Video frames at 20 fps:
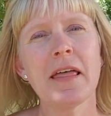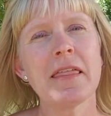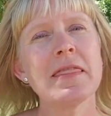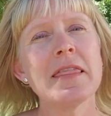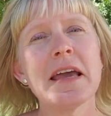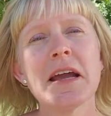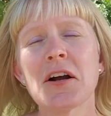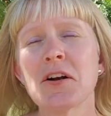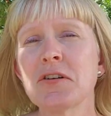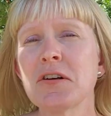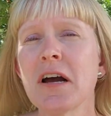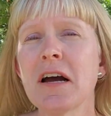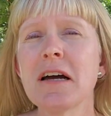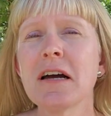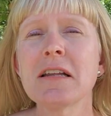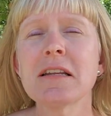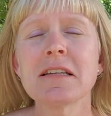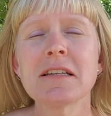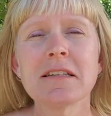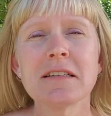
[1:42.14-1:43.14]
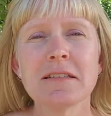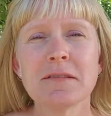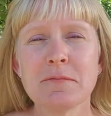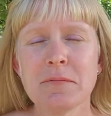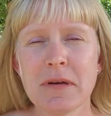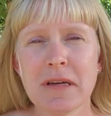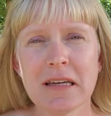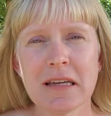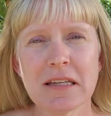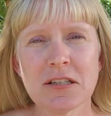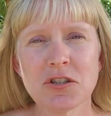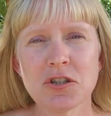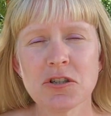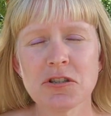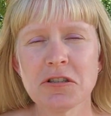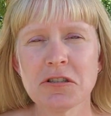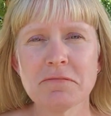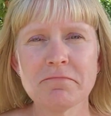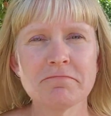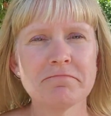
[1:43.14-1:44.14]
They are not being
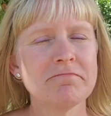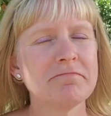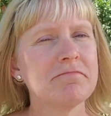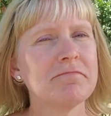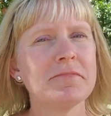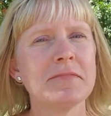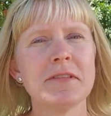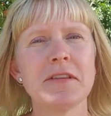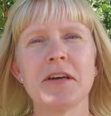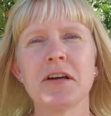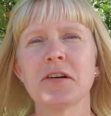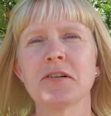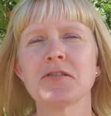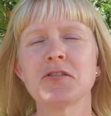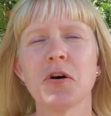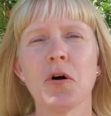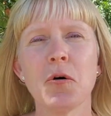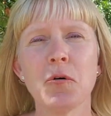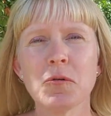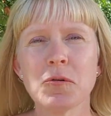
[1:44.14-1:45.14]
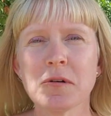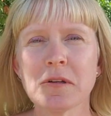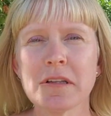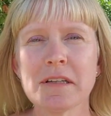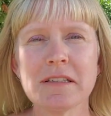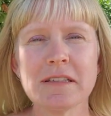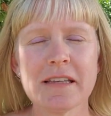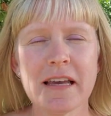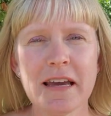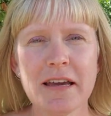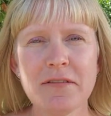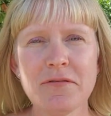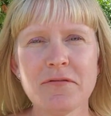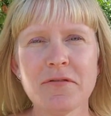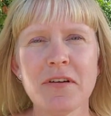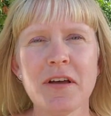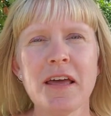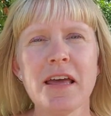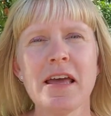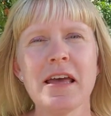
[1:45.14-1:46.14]
injured. They're totally
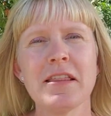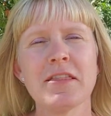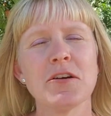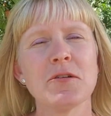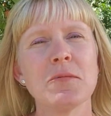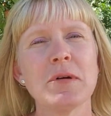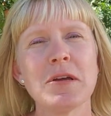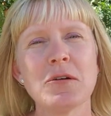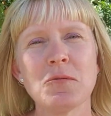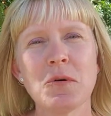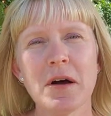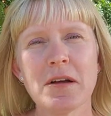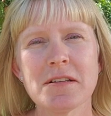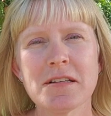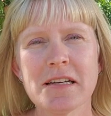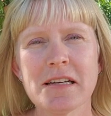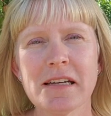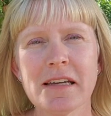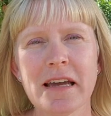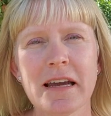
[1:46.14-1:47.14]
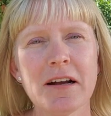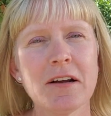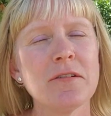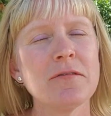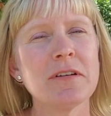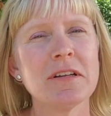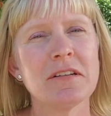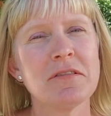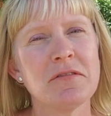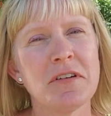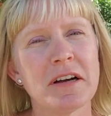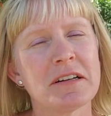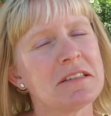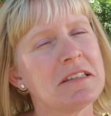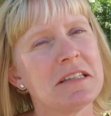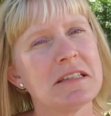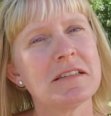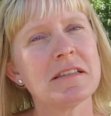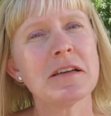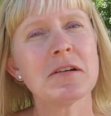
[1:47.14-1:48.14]
safe. They're being well taken care of. And in fact,
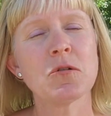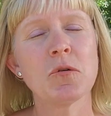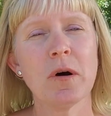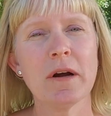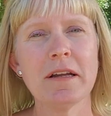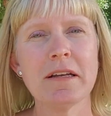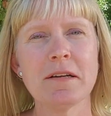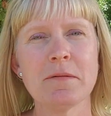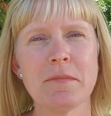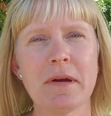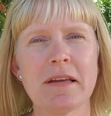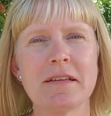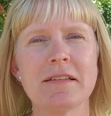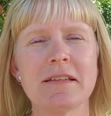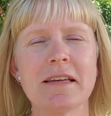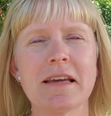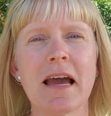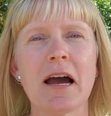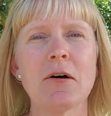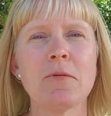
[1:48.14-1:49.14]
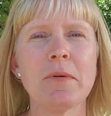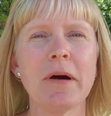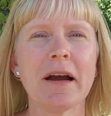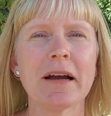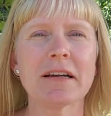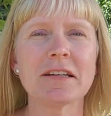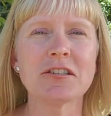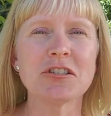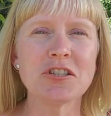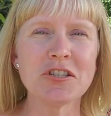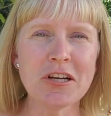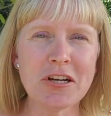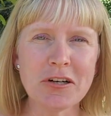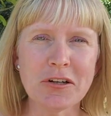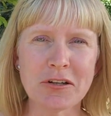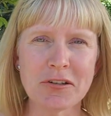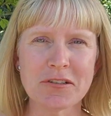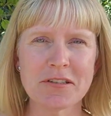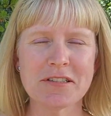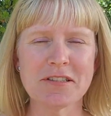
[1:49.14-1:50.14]
he's quite an amazing alpaca
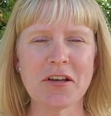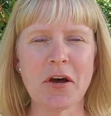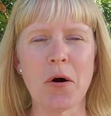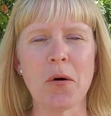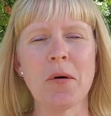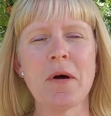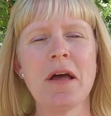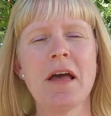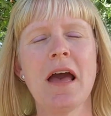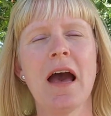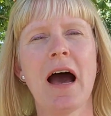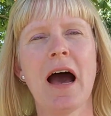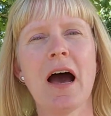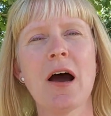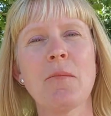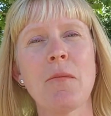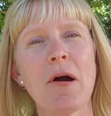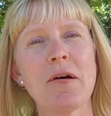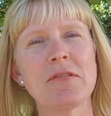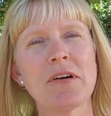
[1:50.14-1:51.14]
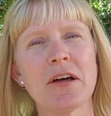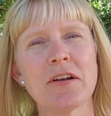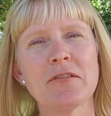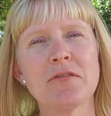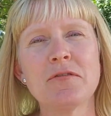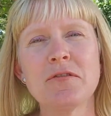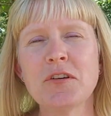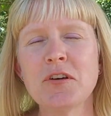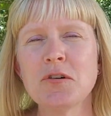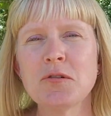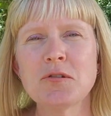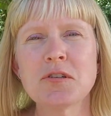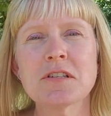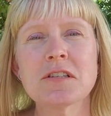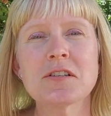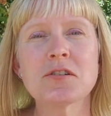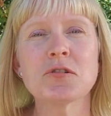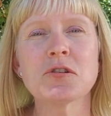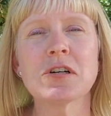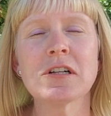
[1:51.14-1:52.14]
shearer. So I've got a few
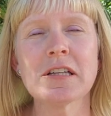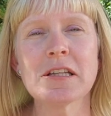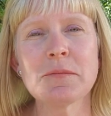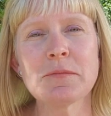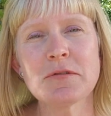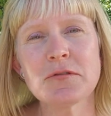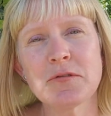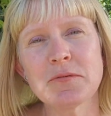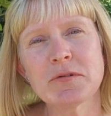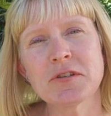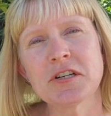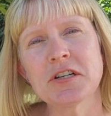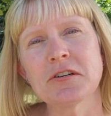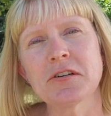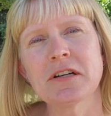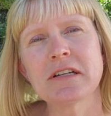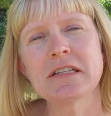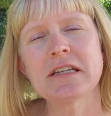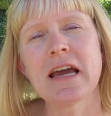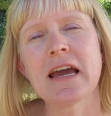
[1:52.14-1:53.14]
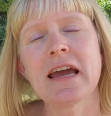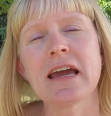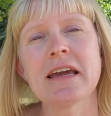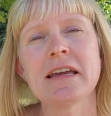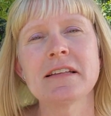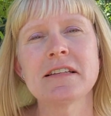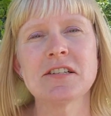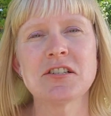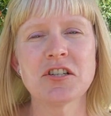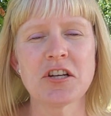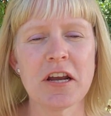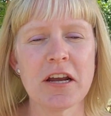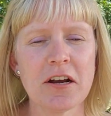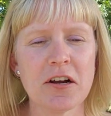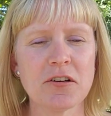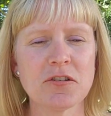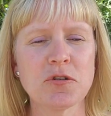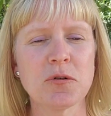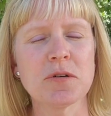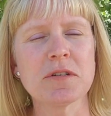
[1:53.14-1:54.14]
just little clips from shearing day to
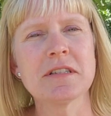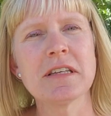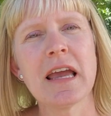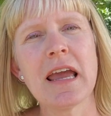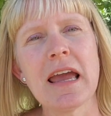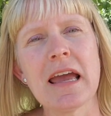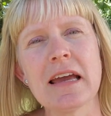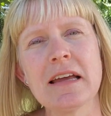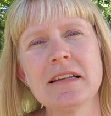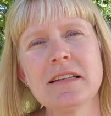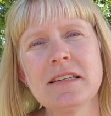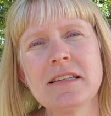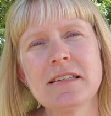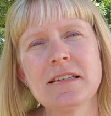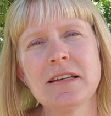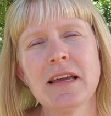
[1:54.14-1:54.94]
share towards the end.